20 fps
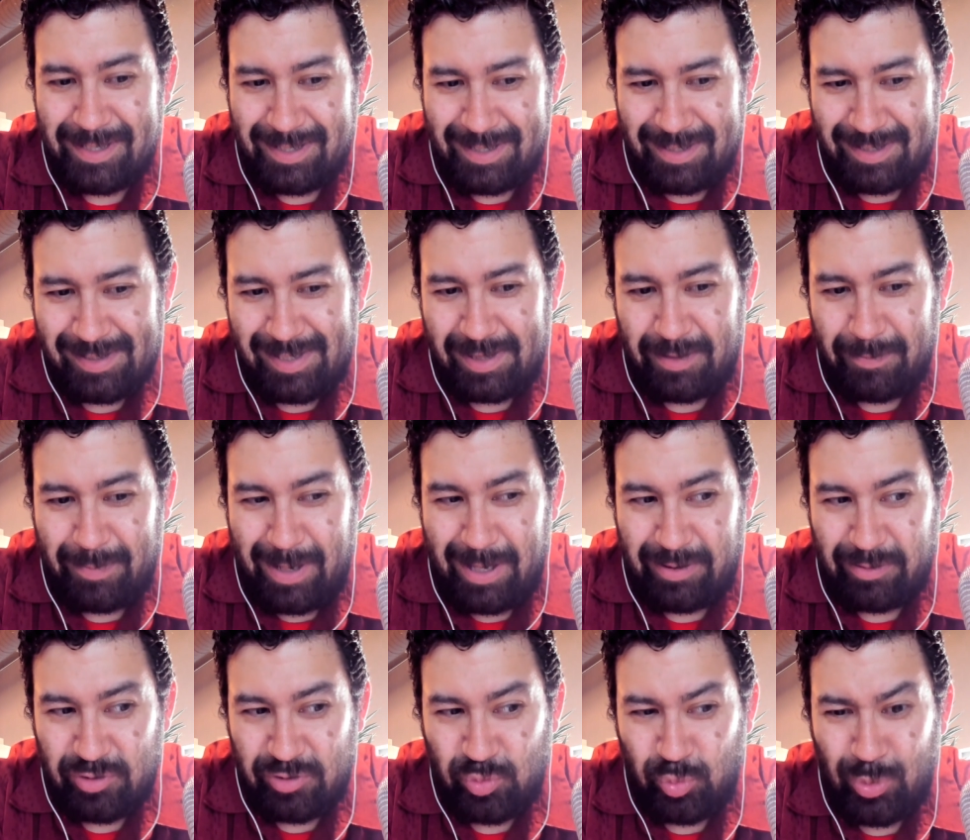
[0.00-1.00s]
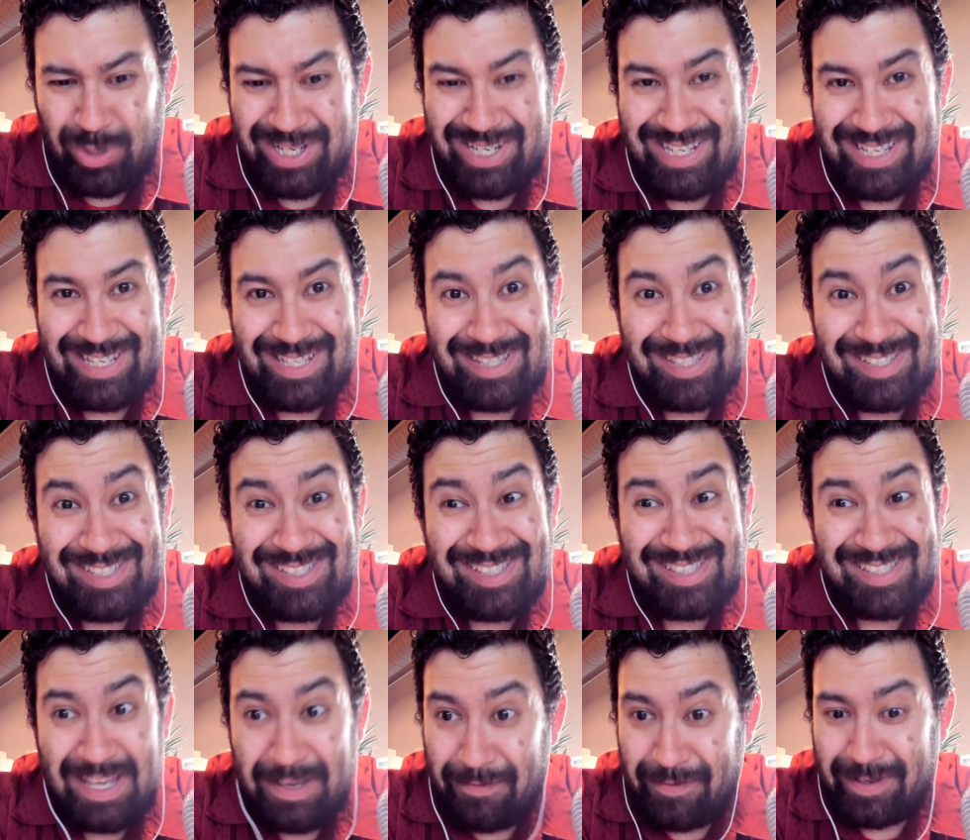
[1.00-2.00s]
is that the Panthers win in
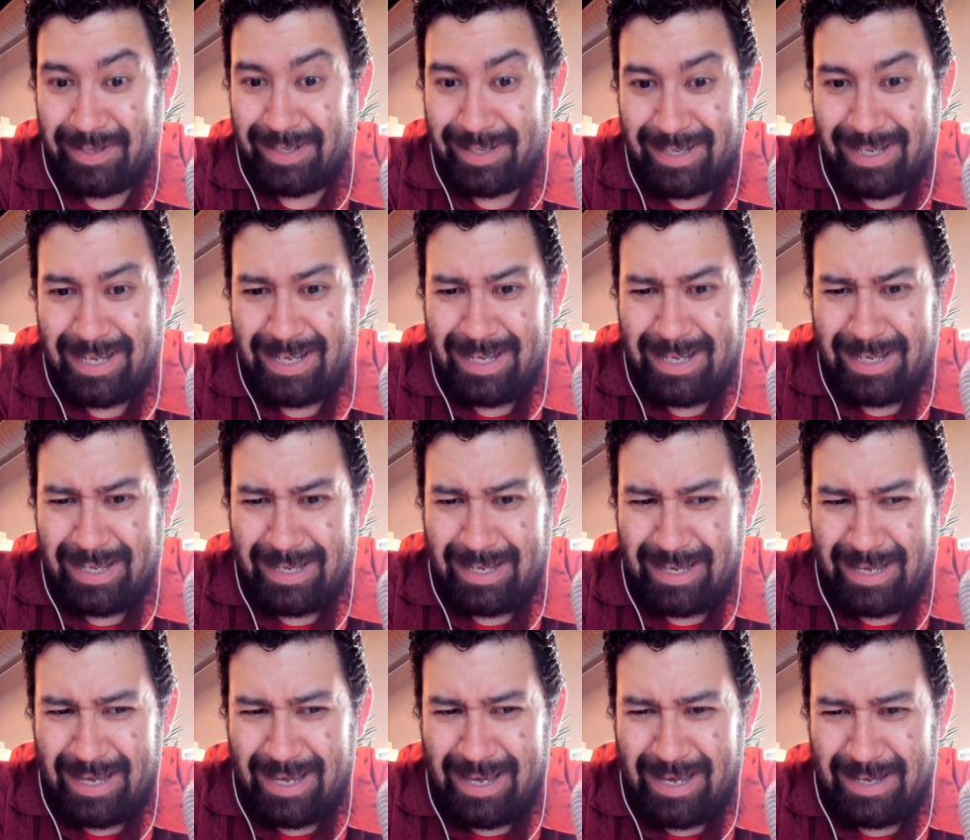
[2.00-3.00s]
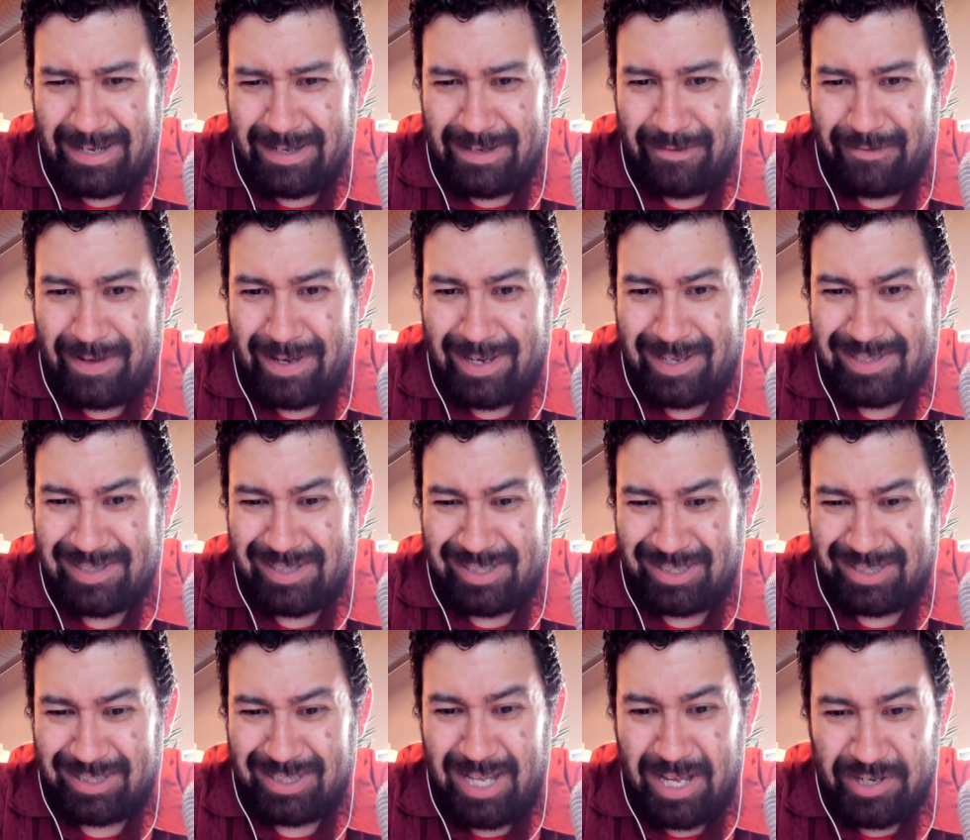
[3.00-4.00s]
seven. And in fact, a
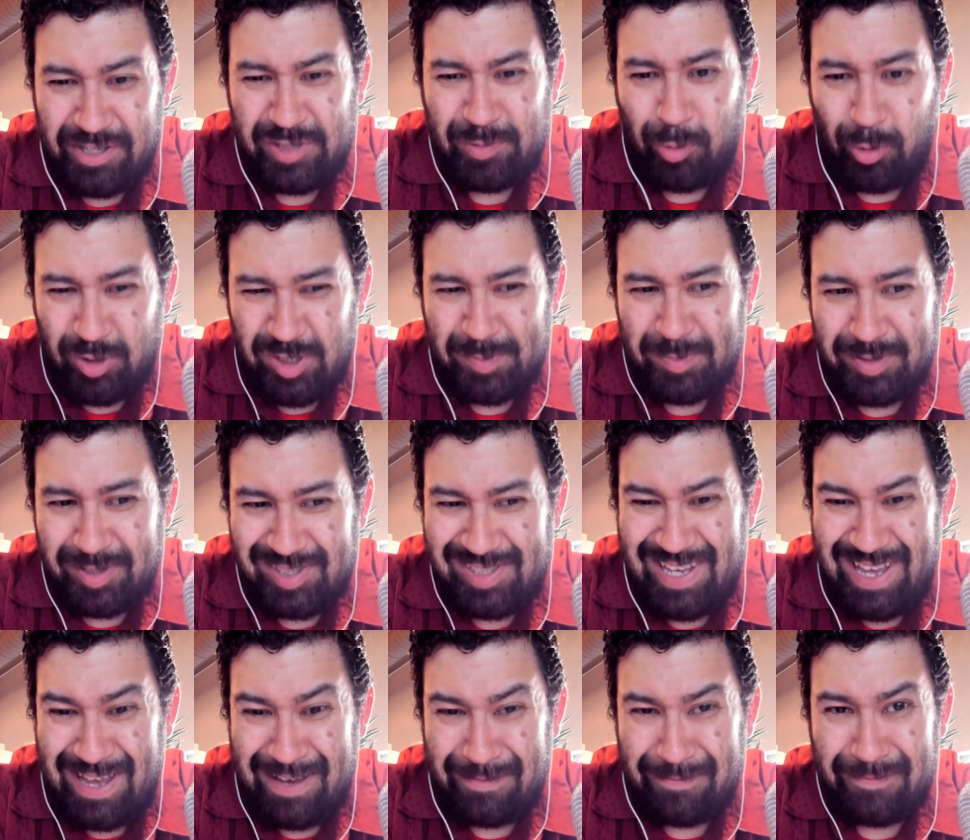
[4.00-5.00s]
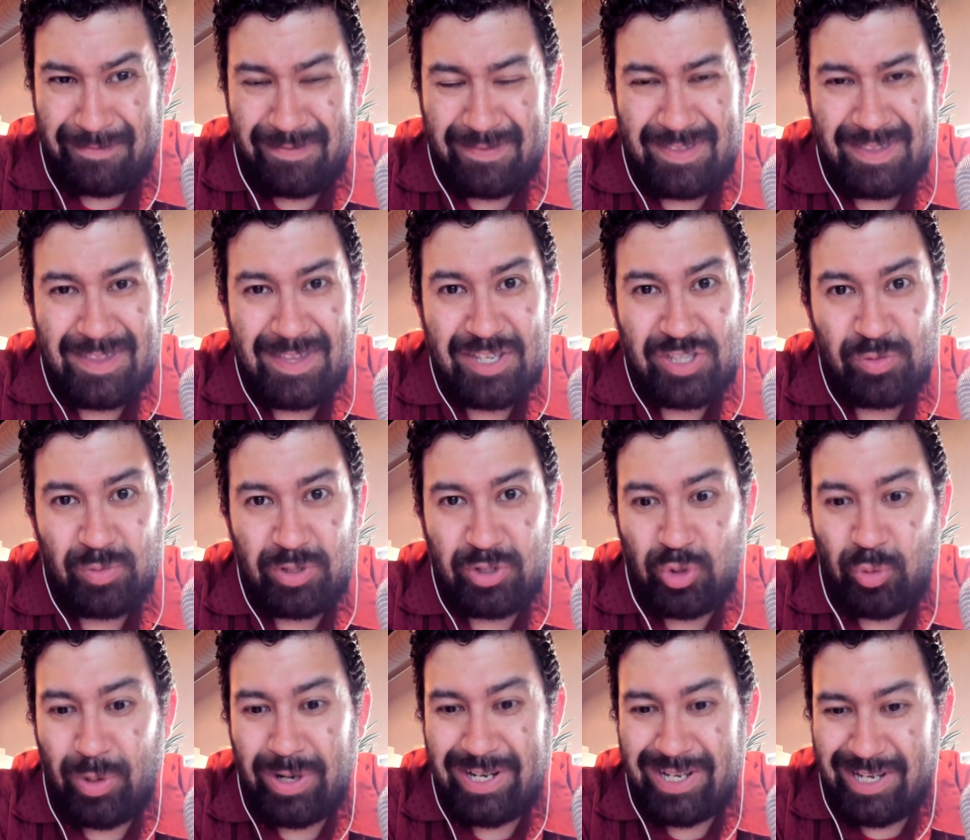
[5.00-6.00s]
lot of sports books have this one
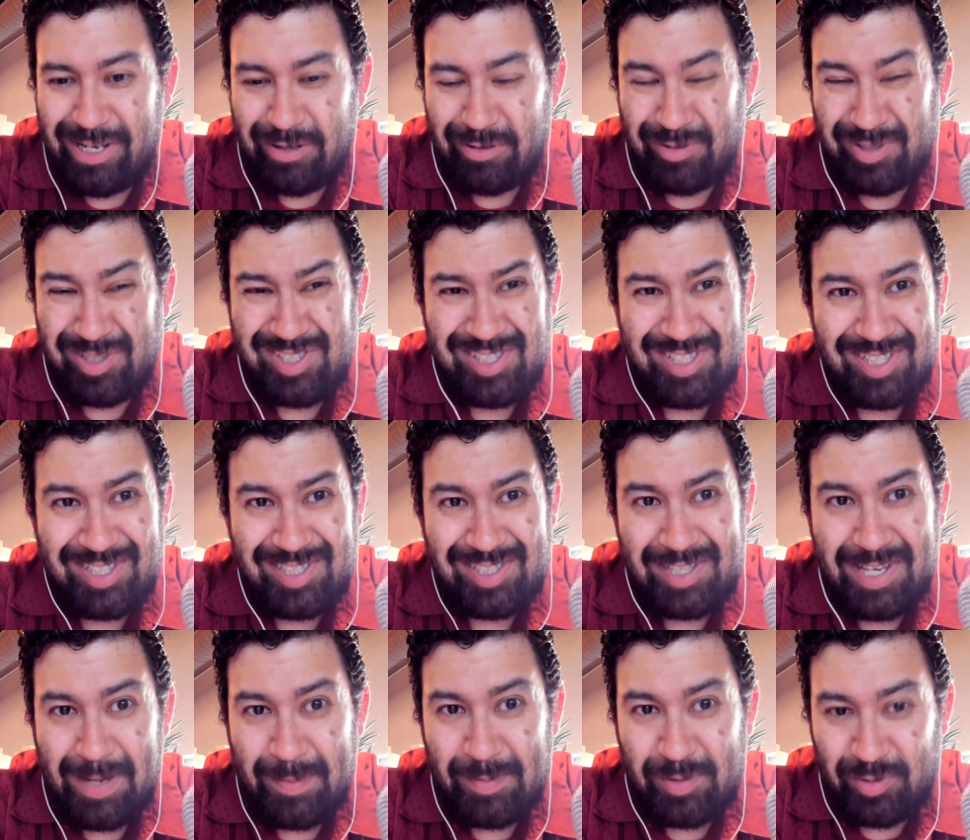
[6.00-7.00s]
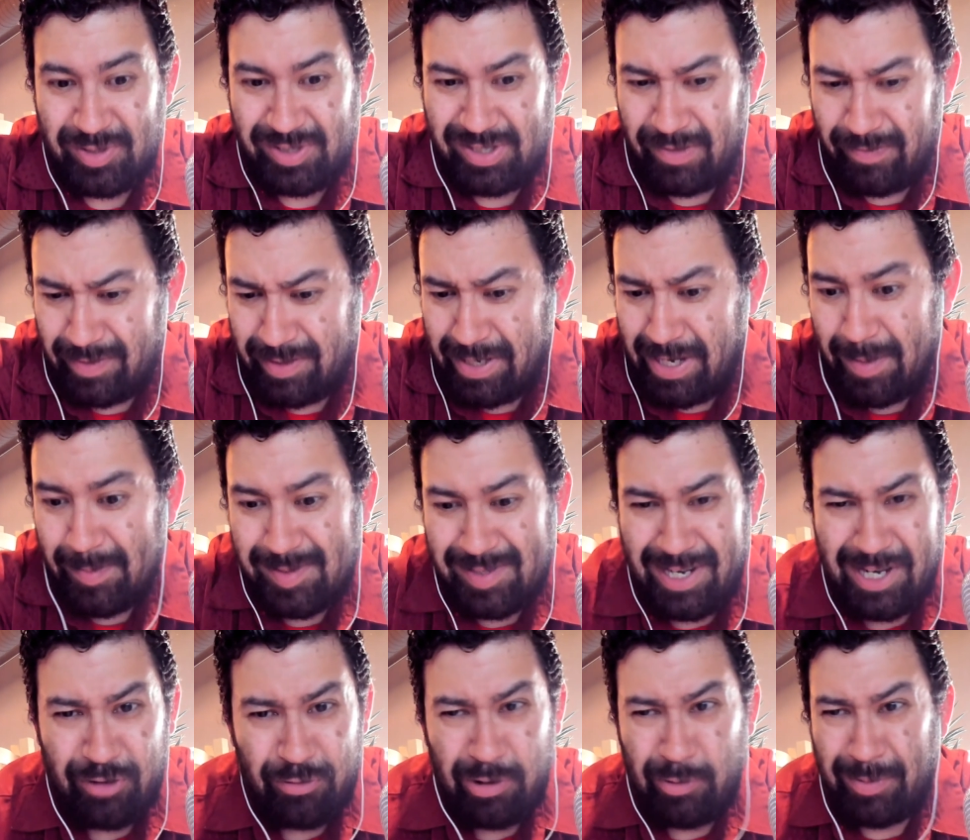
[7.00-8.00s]
going either six games or seven games, and
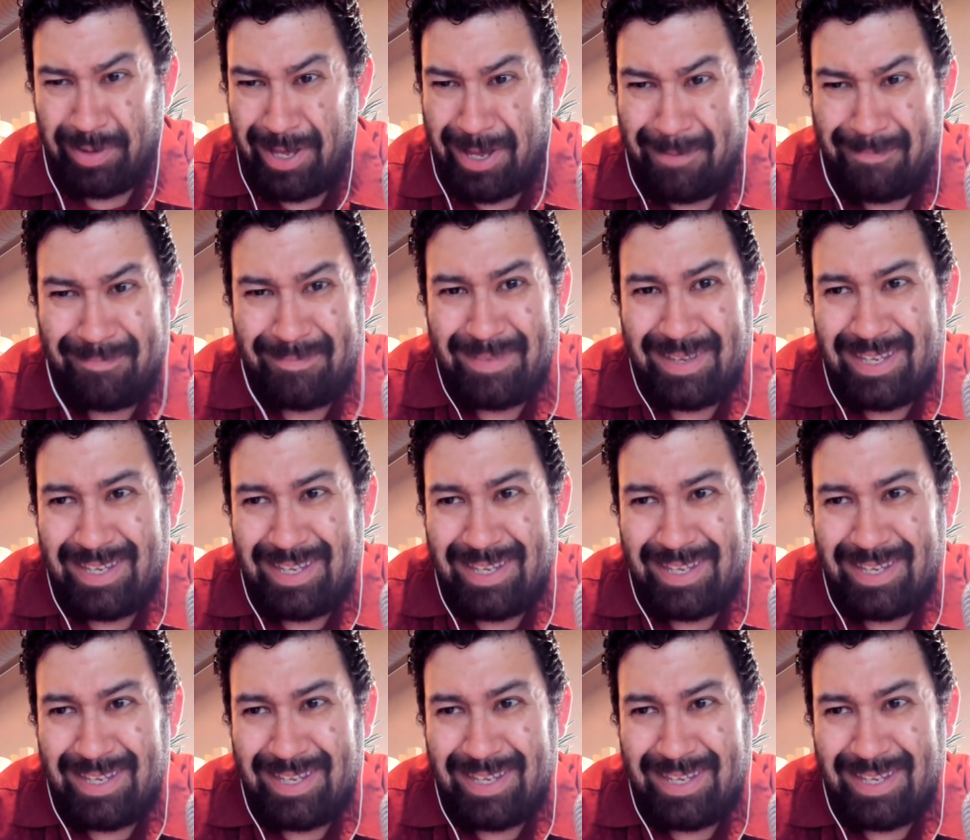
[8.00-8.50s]
I agree with that.